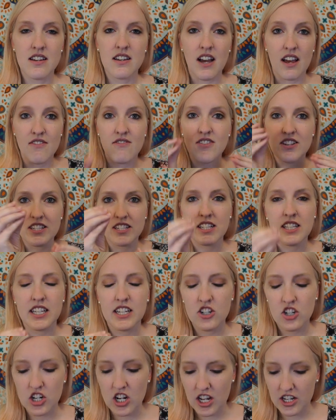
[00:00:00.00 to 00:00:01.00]
I physically
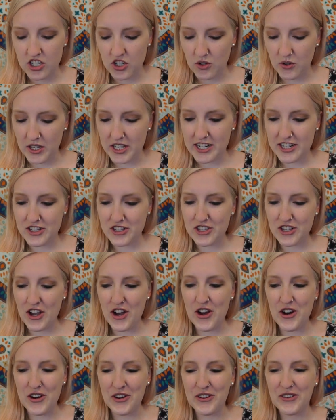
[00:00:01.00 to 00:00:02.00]
could not do it. So
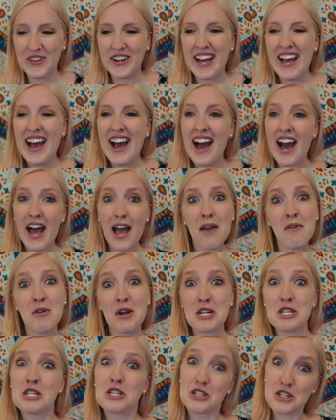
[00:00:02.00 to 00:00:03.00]
I
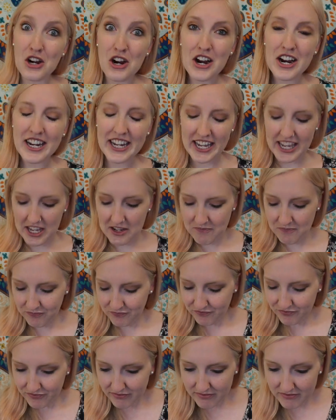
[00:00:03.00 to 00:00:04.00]
went to Target.
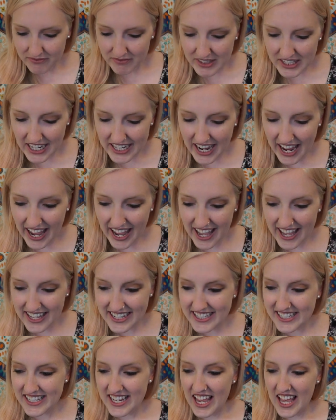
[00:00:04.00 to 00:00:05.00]

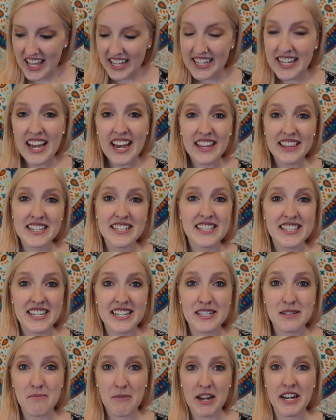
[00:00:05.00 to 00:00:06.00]
And yeah, these
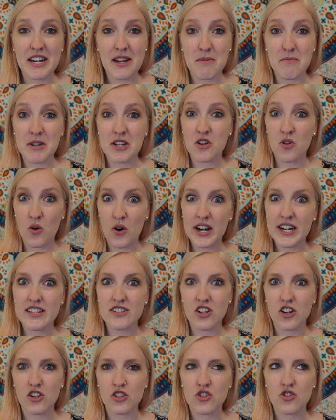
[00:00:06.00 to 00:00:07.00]
things might not be quite
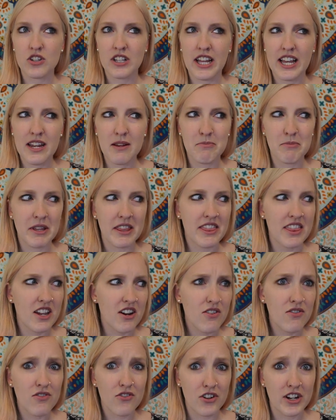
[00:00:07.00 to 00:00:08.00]
as ultralight, but
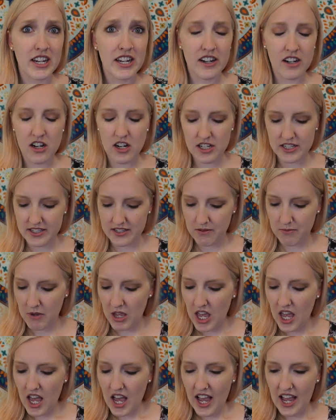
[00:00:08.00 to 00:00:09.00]
they're freaking awesome.
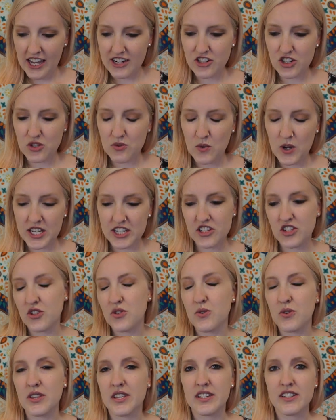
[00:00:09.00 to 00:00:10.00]
I just went
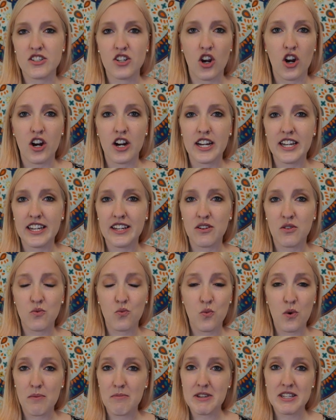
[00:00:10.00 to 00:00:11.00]
to the
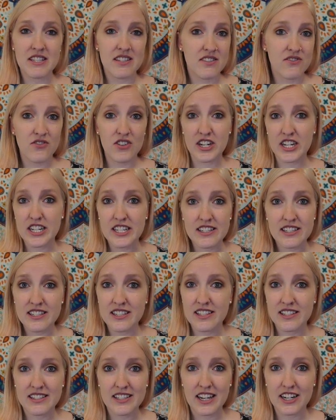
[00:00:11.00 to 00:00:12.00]
Target women's fitness
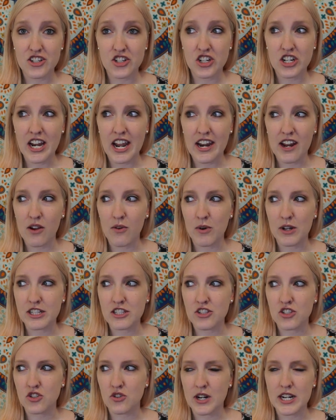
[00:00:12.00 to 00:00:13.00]
section and I went
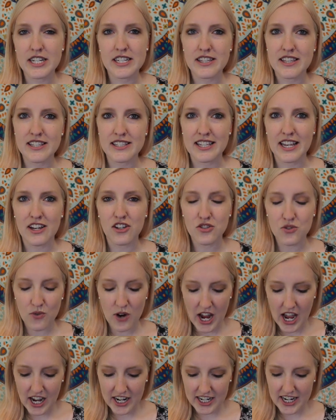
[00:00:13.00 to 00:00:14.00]
straight to the sales
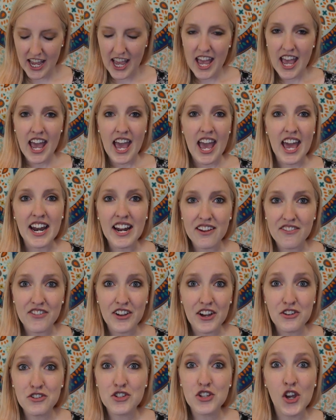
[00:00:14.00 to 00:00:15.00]
rack and I
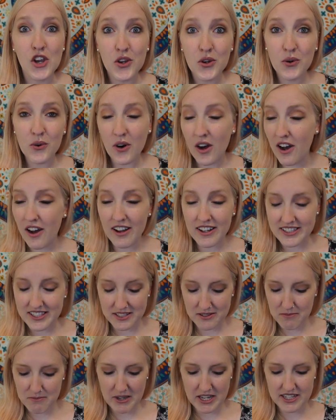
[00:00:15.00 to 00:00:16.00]
found two
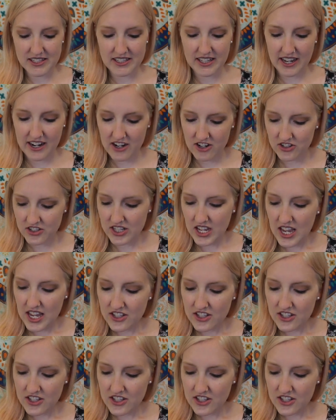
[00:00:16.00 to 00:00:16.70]
awesome base layers.